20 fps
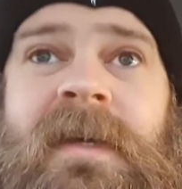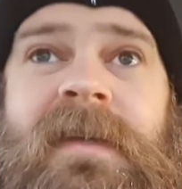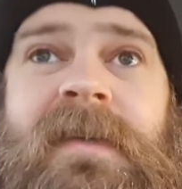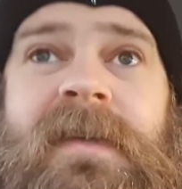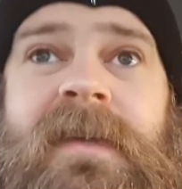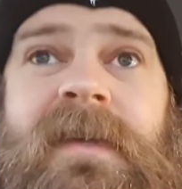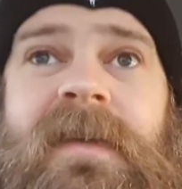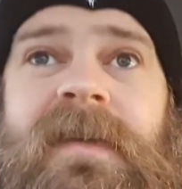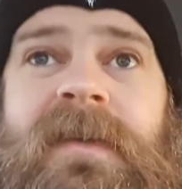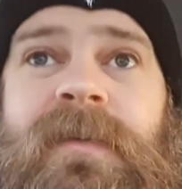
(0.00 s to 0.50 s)

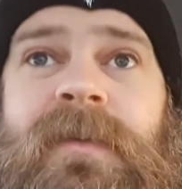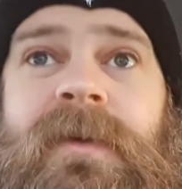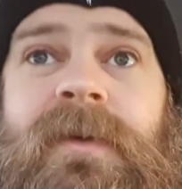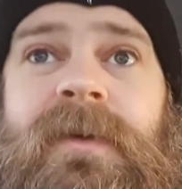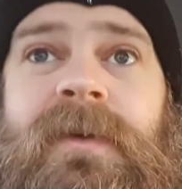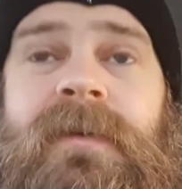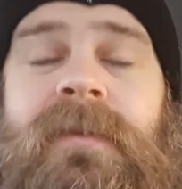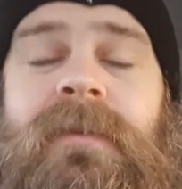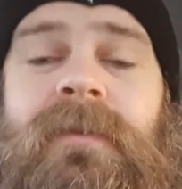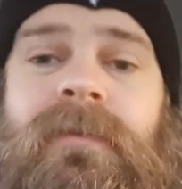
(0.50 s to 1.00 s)
just
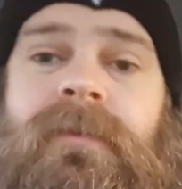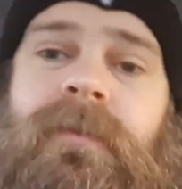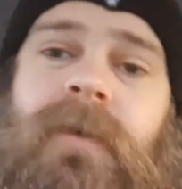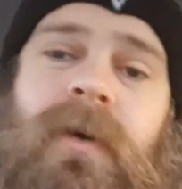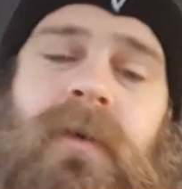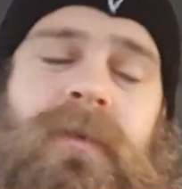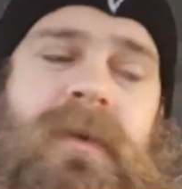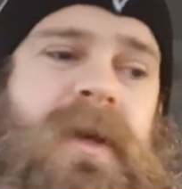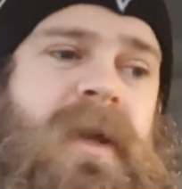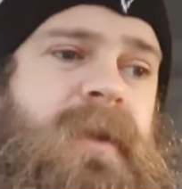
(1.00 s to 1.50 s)
with,
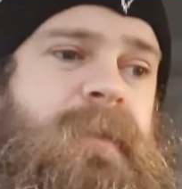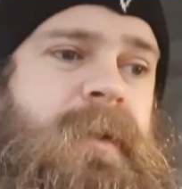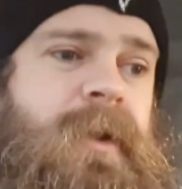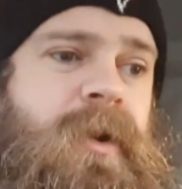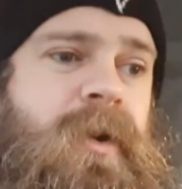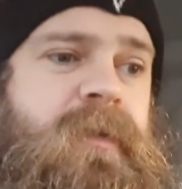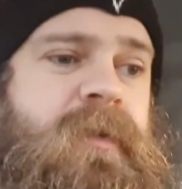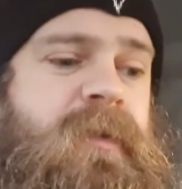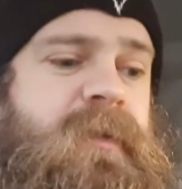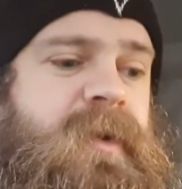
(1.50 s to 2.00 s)
well, kind of being
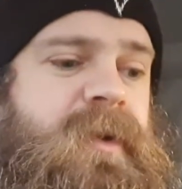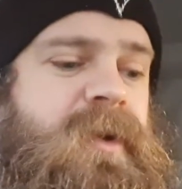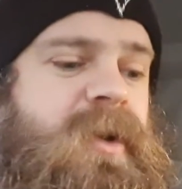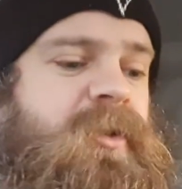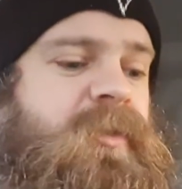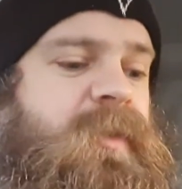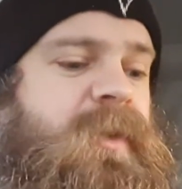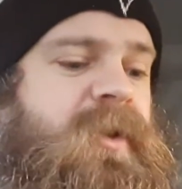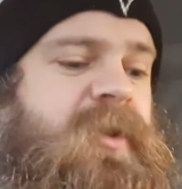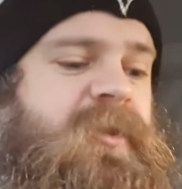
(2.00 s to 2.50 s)
off over
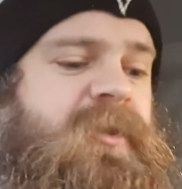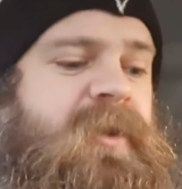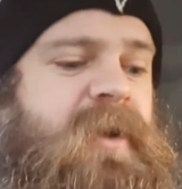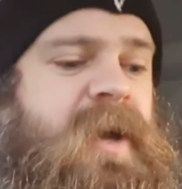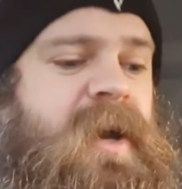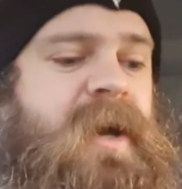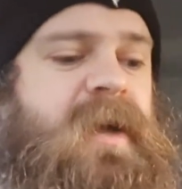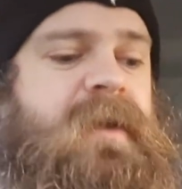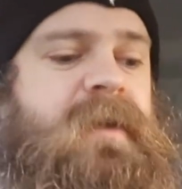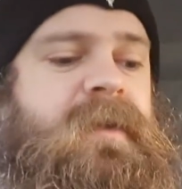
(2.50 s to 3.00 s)
Christmas
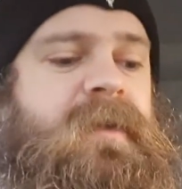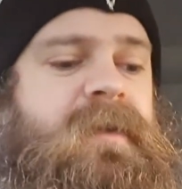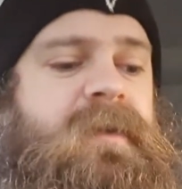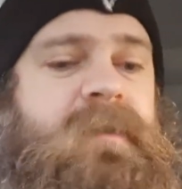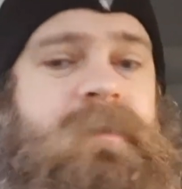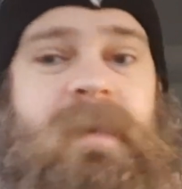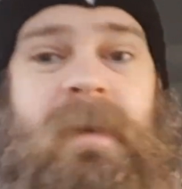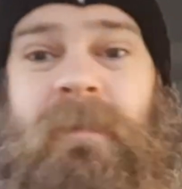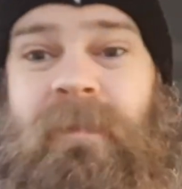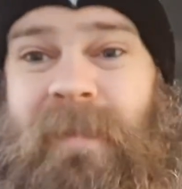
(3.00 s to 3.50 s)
and
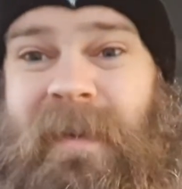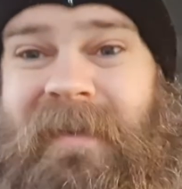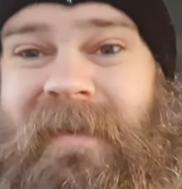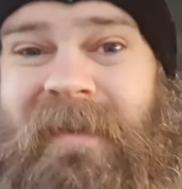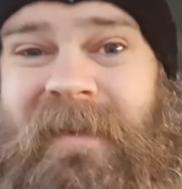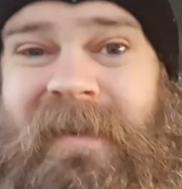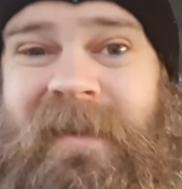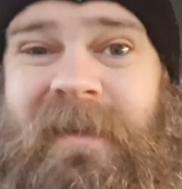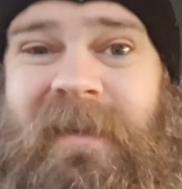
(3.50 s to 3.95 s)
being busy,